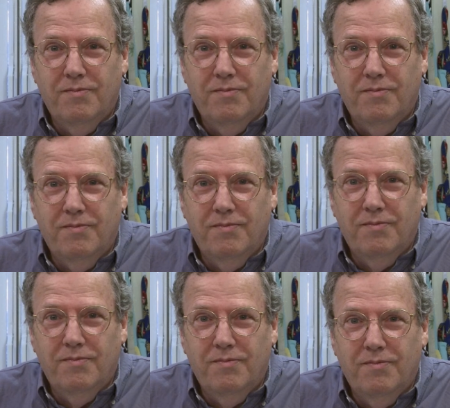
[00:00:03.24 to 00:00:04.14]
and
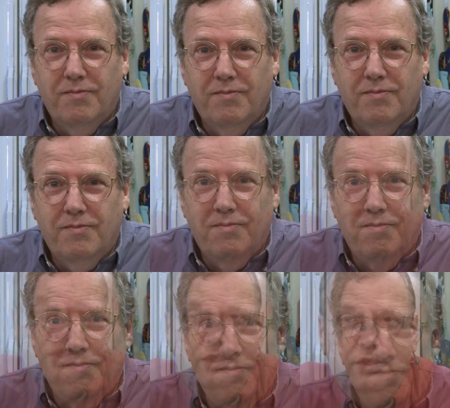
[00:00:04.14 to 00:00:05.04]
now
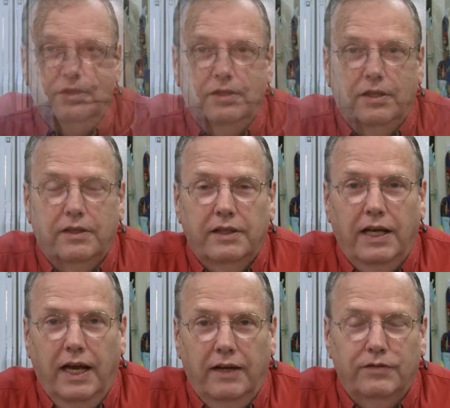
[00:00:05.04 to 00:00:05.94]
this is the
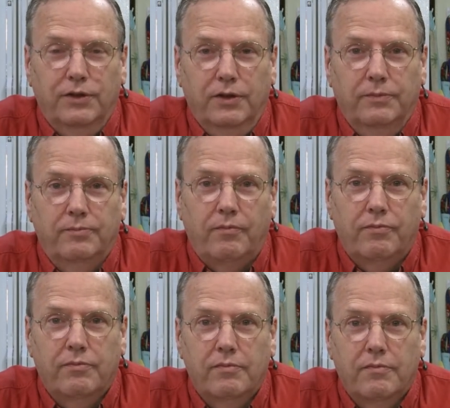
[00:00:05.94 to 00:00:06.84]
after.
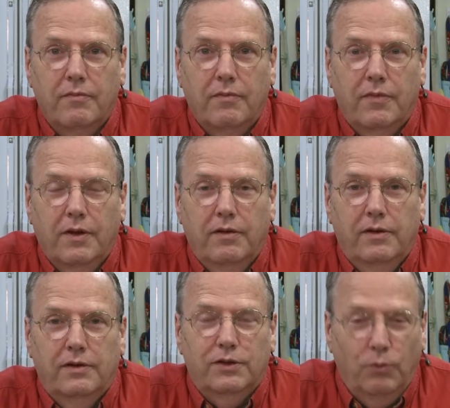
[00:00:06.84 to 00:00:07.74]

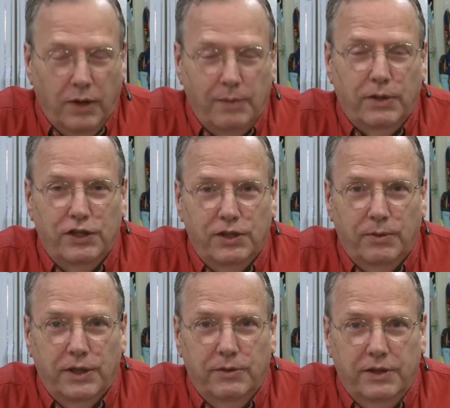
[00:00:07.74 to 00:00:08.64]
So why am I
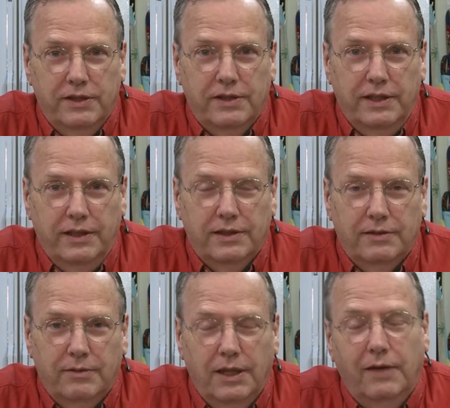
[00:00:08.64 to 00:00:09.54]
showing you these things?
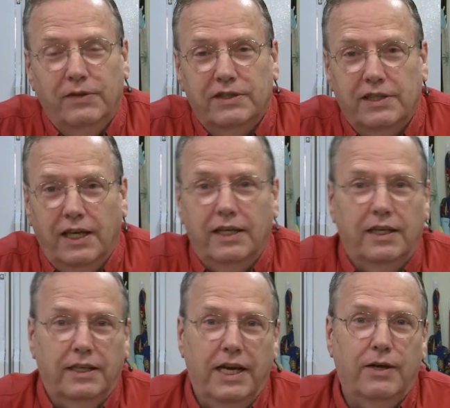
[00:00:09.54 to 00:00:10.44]
Well, obviously I
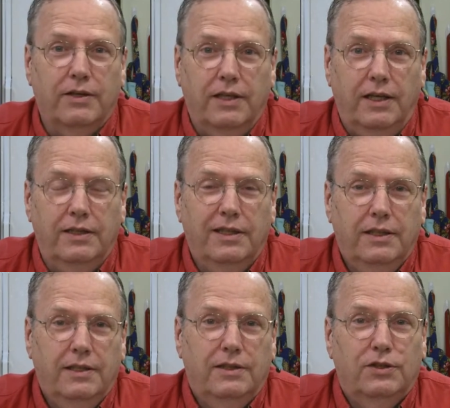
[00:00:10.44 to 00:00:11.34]
got a haircut,
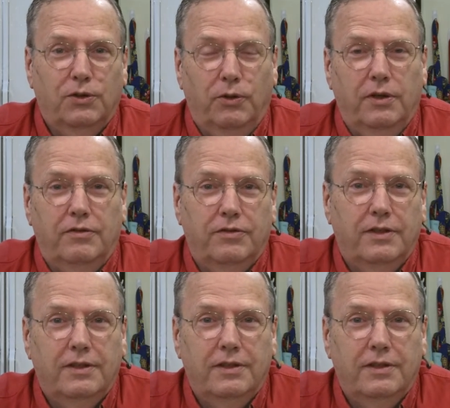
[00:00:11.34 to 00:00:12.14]
sort of.